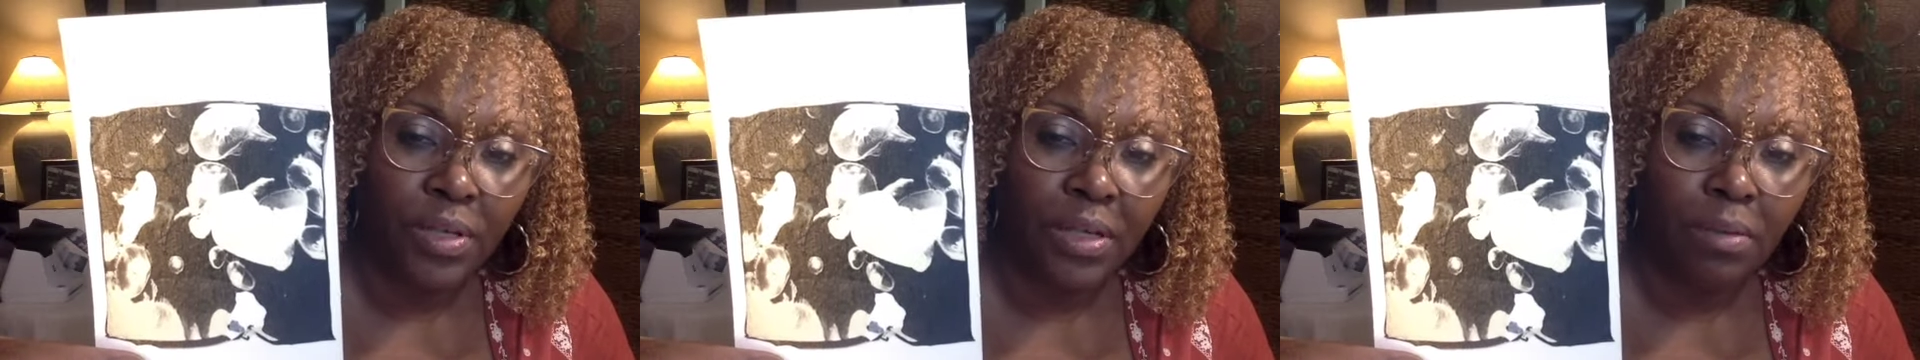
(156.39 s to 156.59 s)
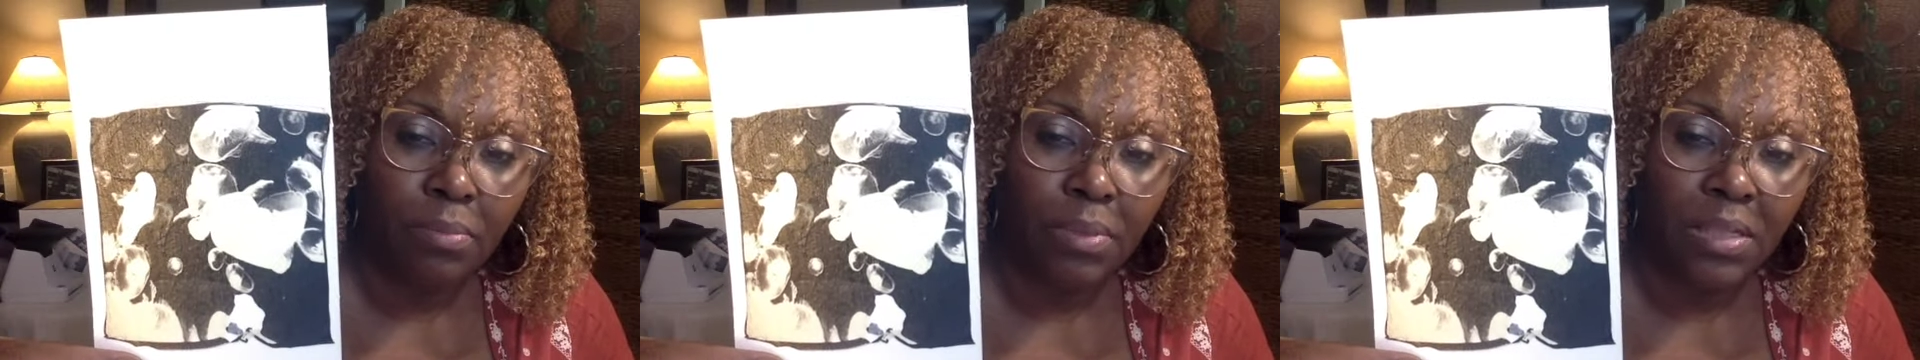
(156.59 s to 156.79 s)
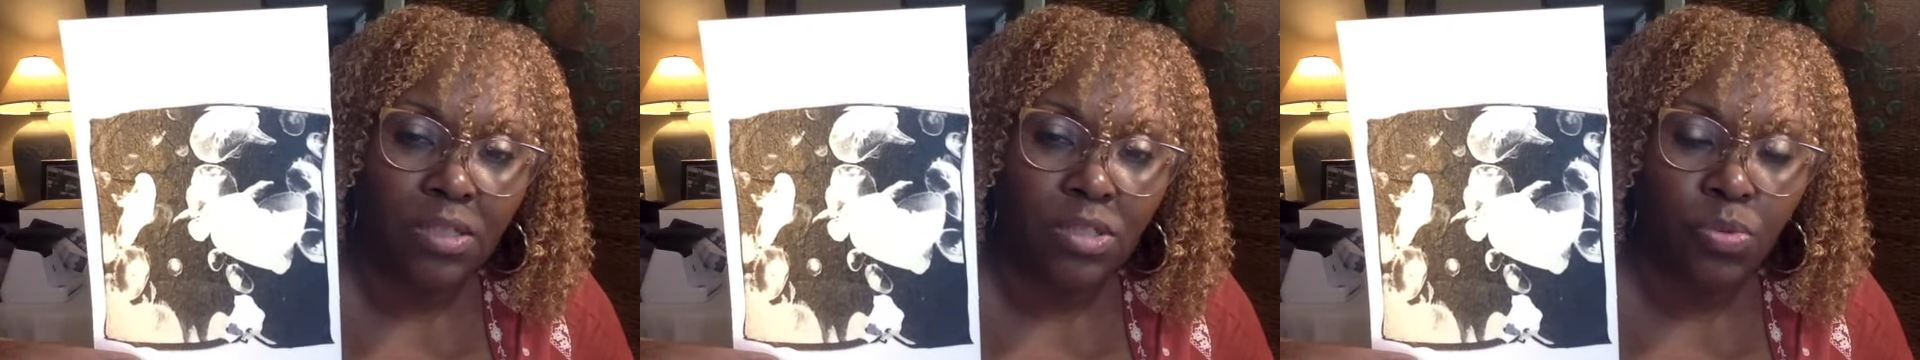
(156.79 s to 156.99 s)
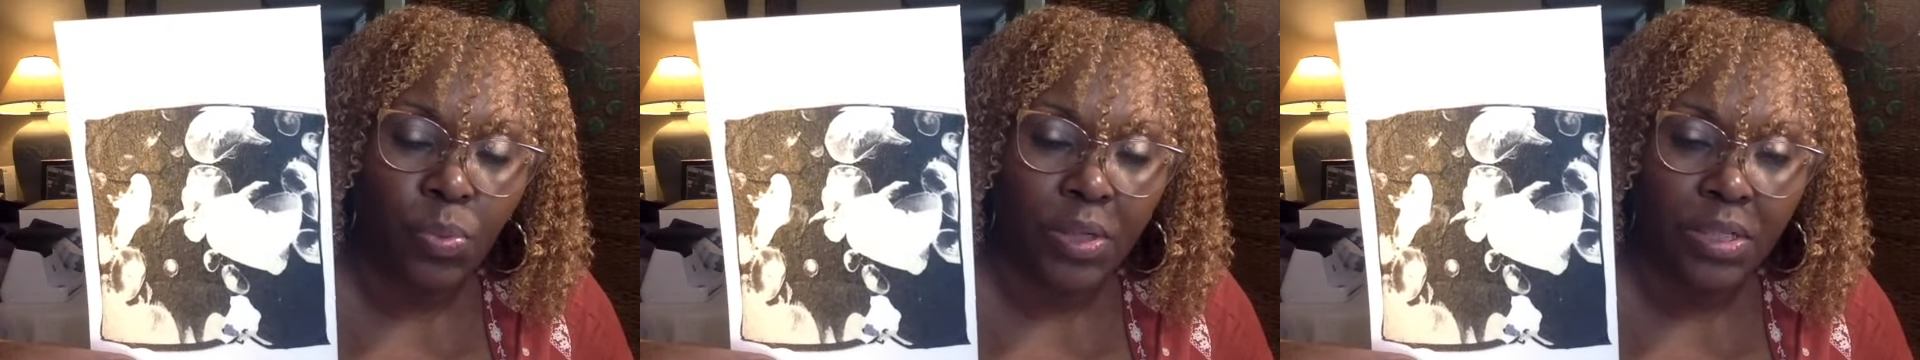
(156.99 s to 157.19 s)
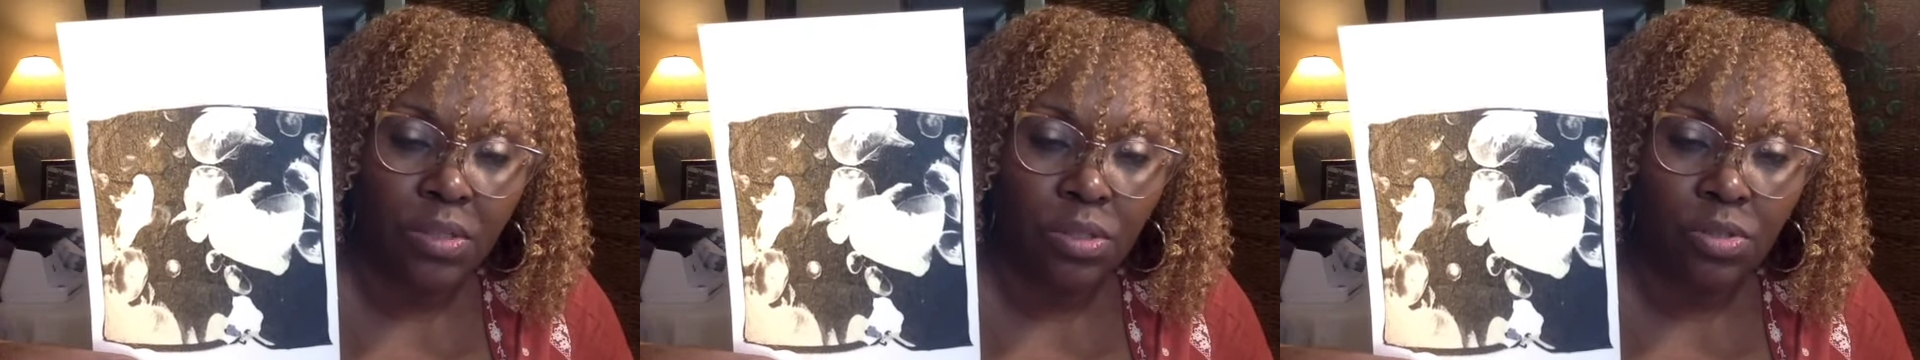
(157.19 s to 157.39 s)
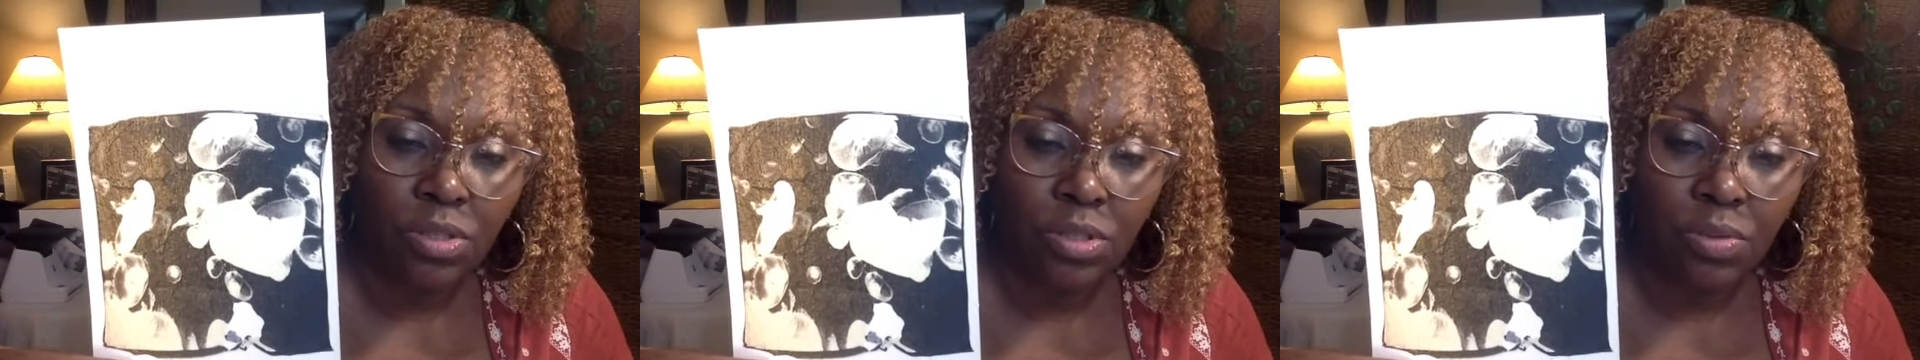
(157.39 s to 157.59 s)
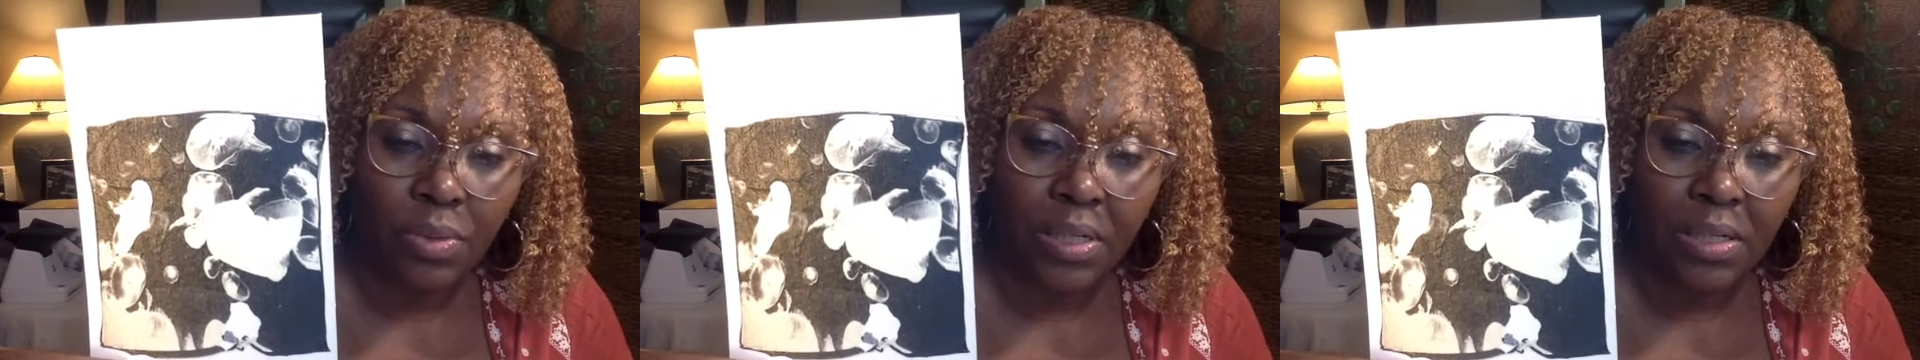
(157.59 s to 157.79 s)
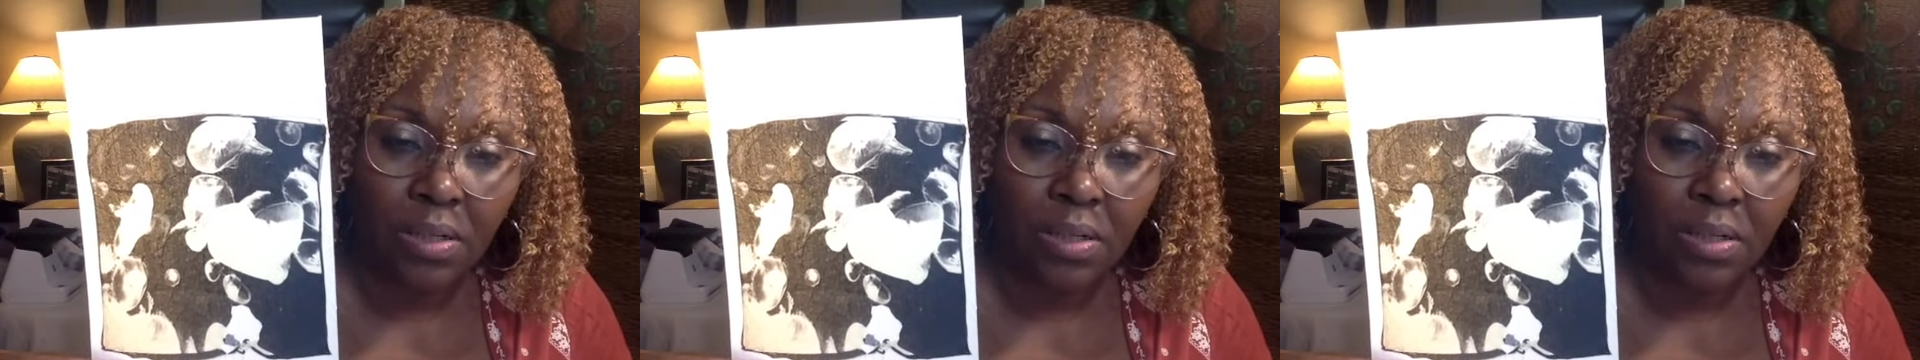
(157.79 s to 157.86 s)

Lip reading: image when you do it,